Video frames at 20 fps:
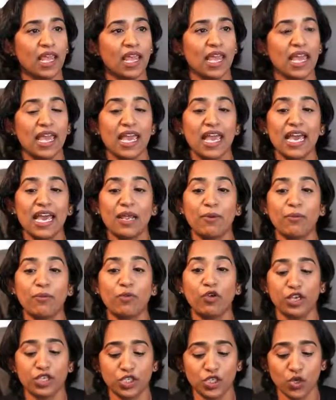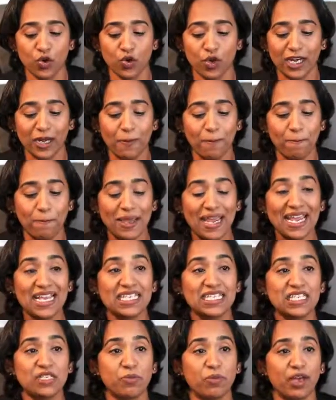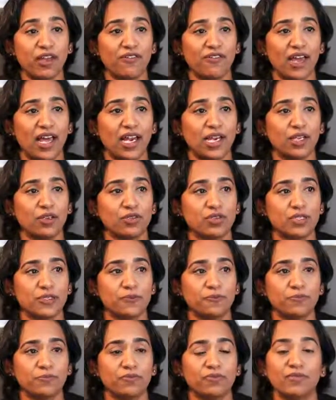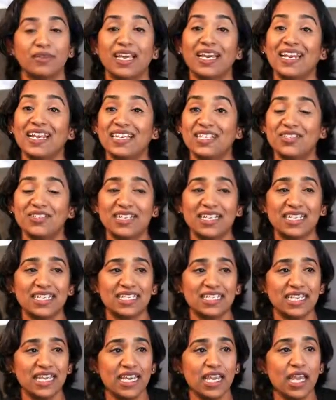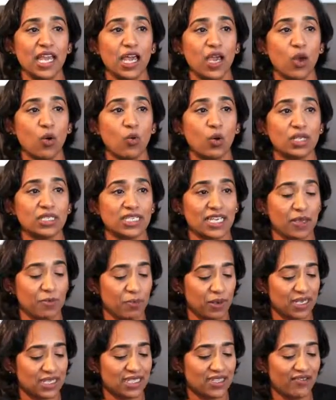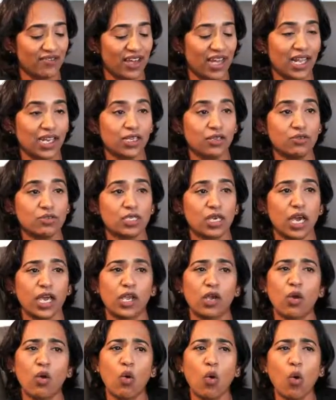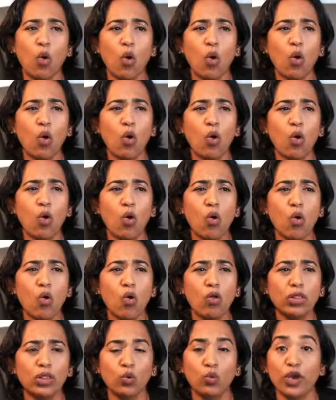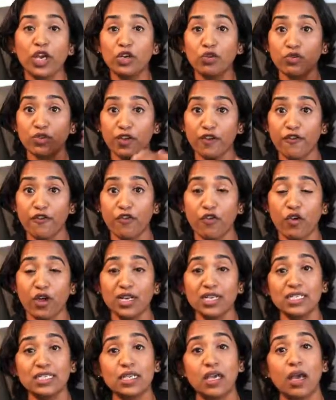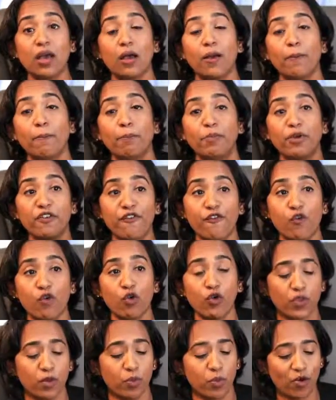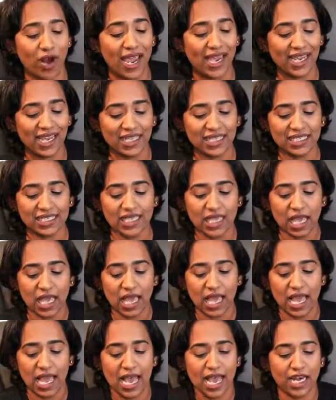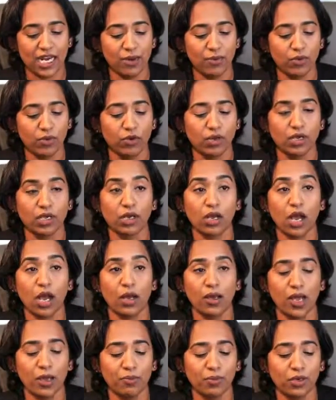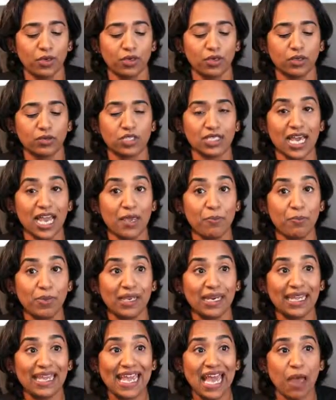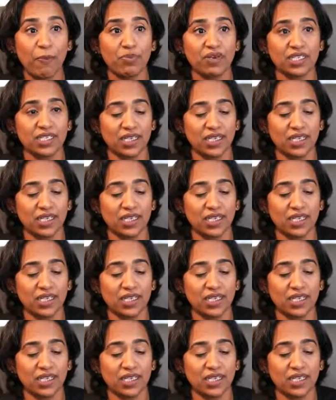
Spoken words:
And I'm going to go ahead and paste my values. And as you can see, once I paste the values, I go all the way to the front before the brackets, and I'm gonna type in capital